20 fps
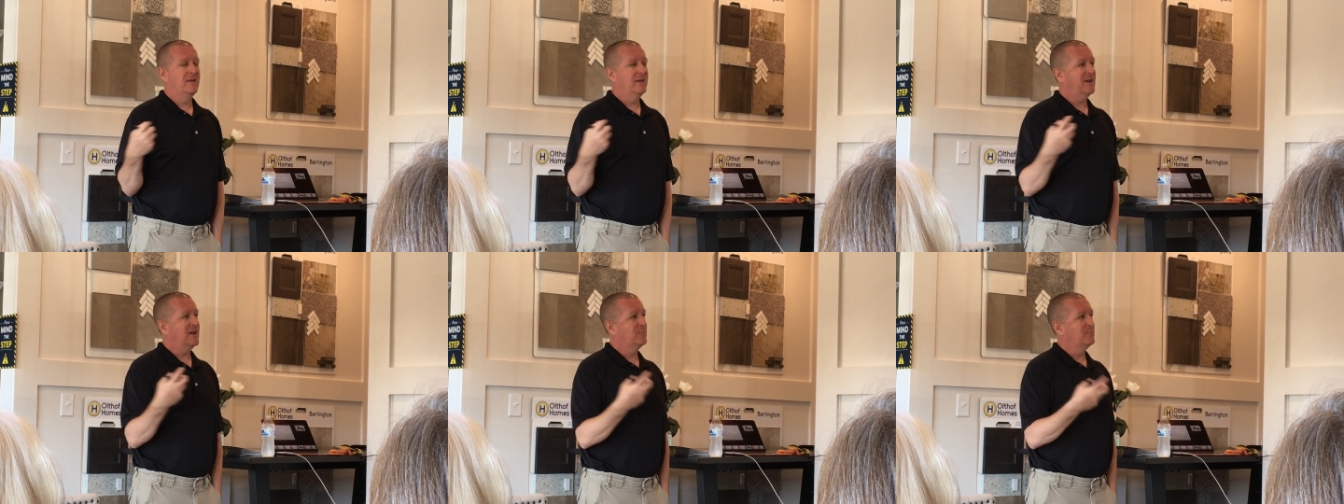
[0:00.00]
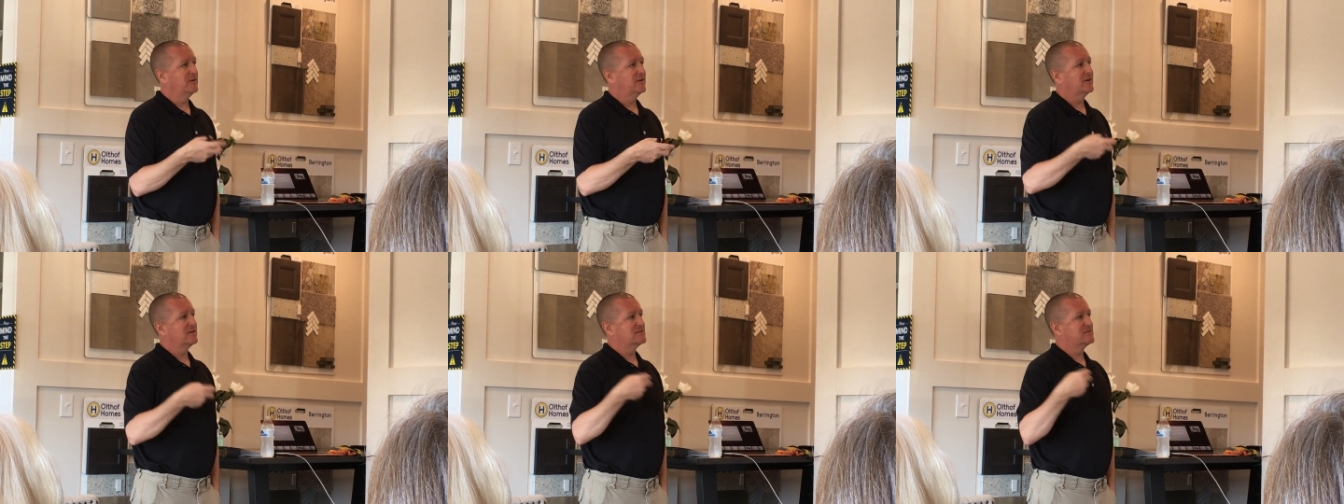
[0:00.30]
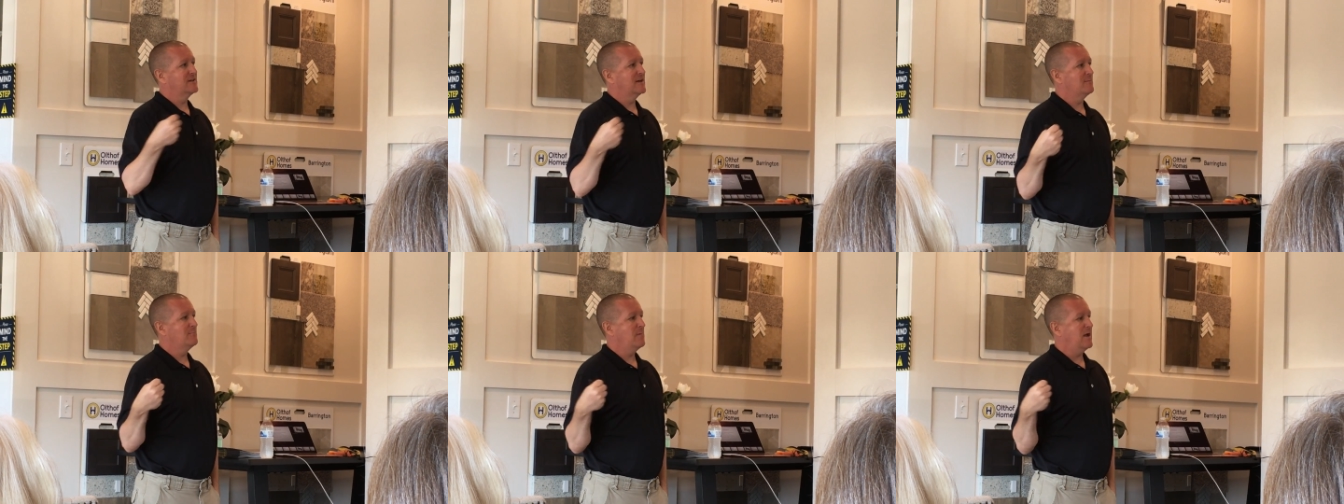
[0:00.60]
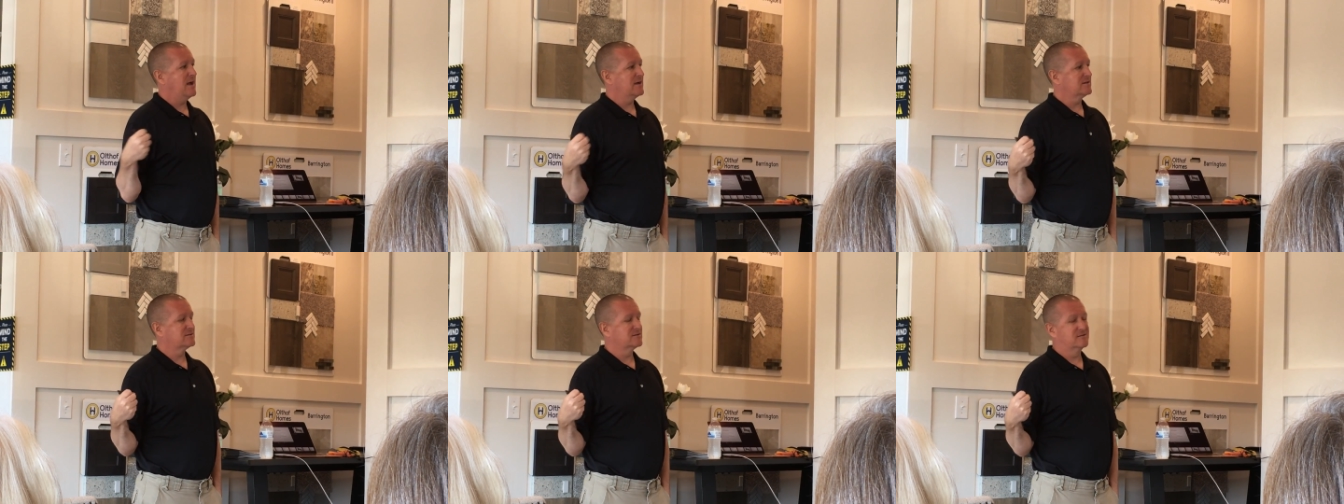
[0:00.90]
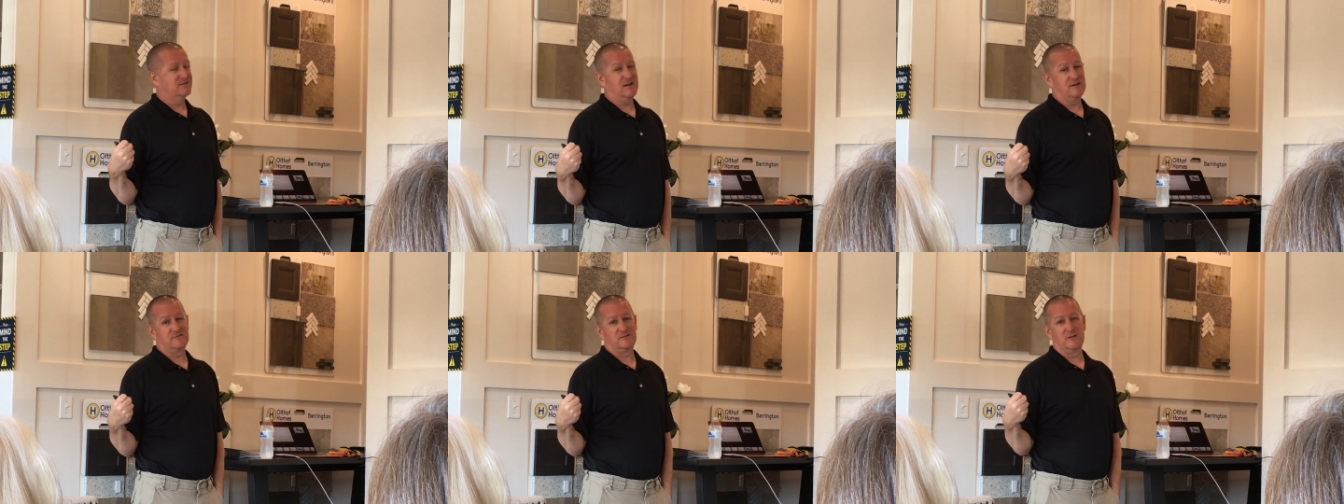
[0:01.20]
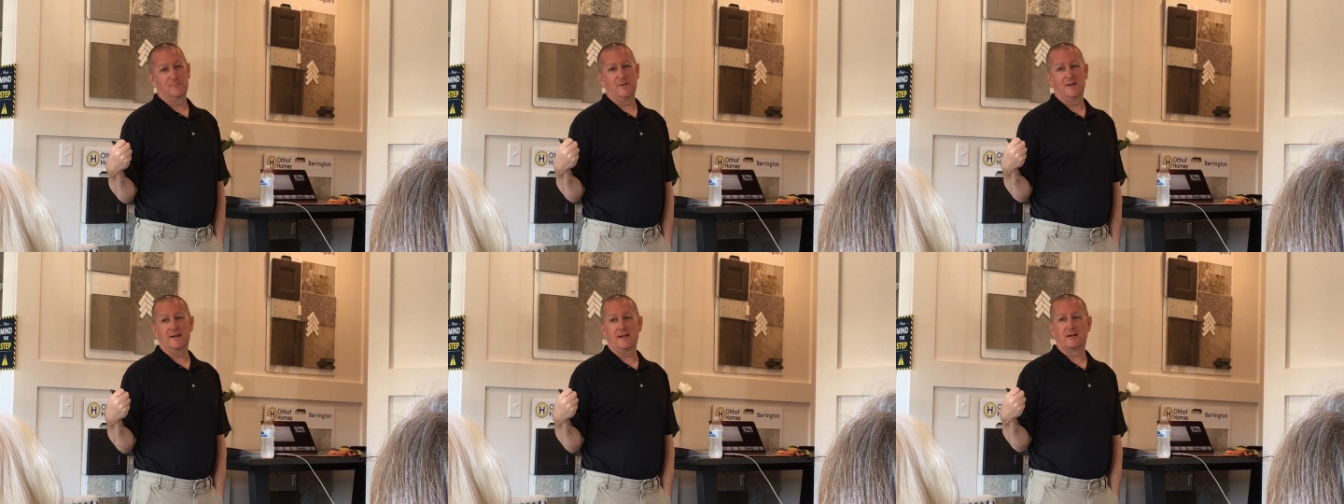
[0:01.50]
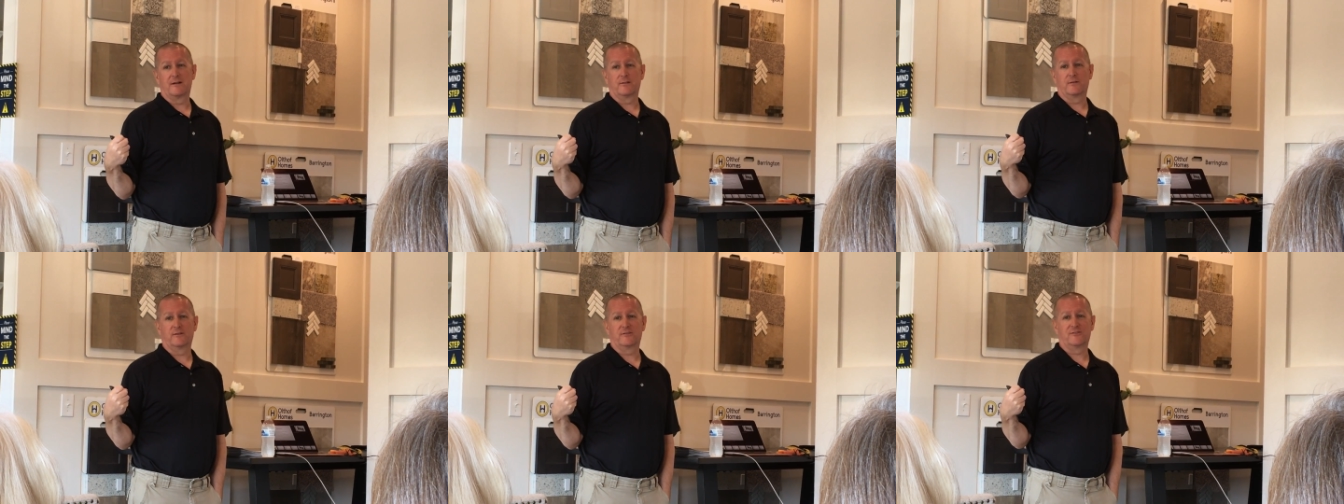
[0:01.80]
And because that mass is actually made
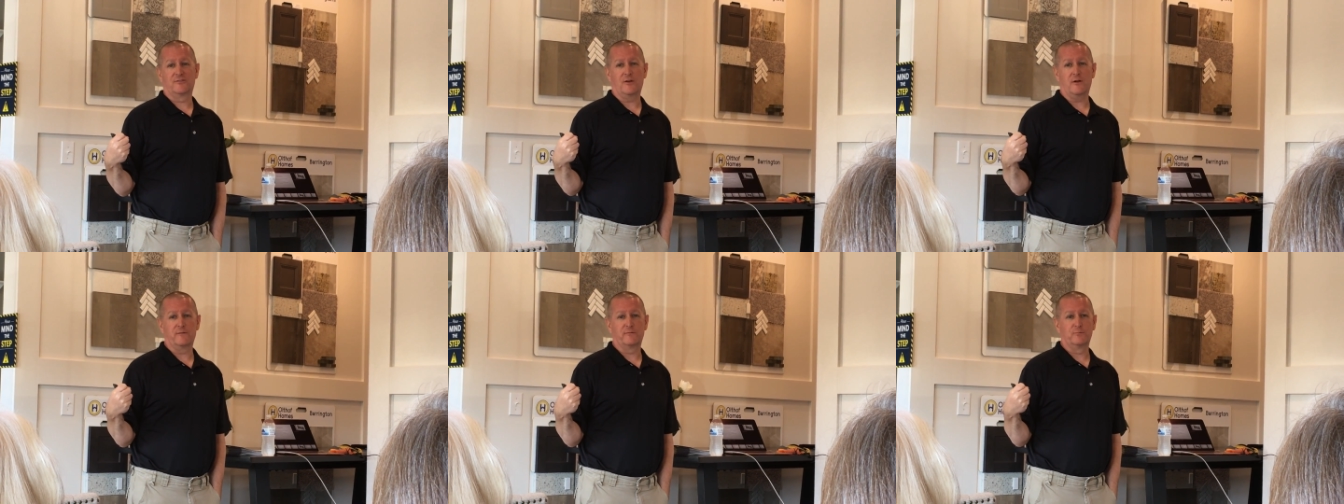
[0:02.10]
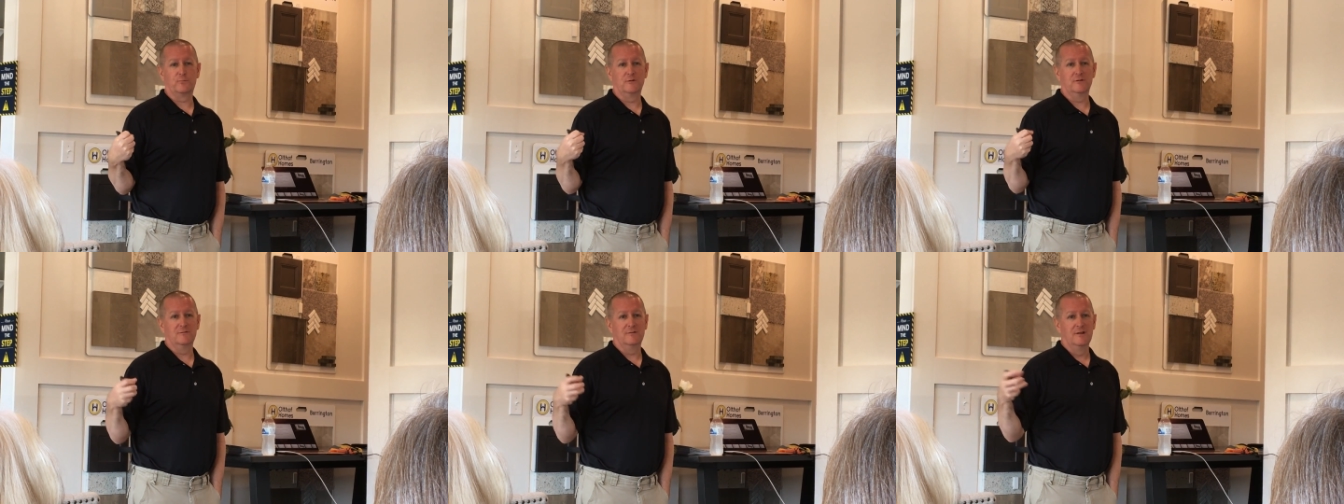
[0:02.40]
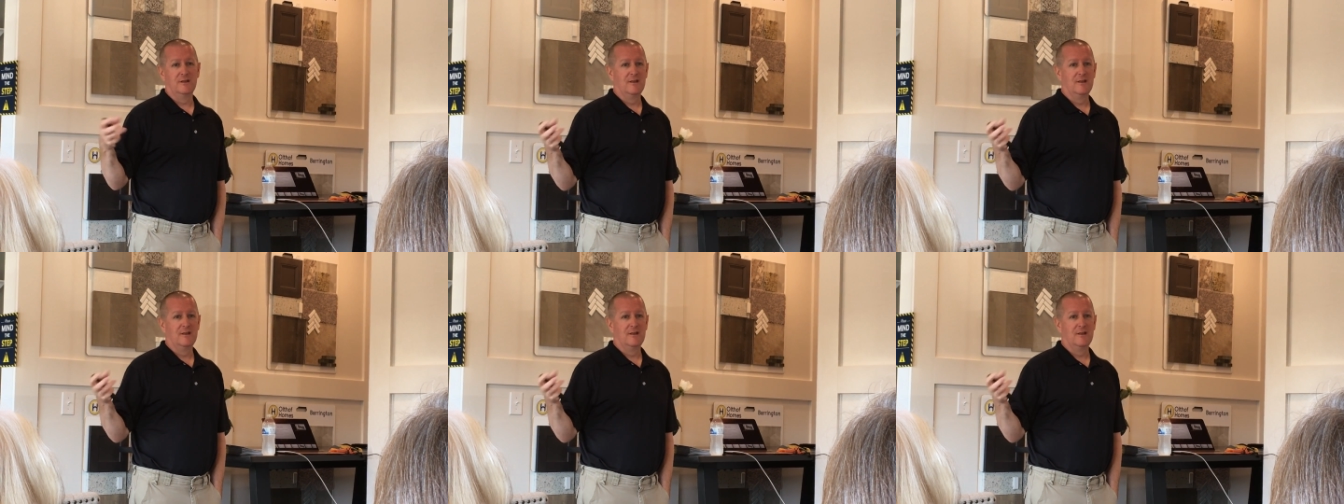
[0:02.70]
out of softwood,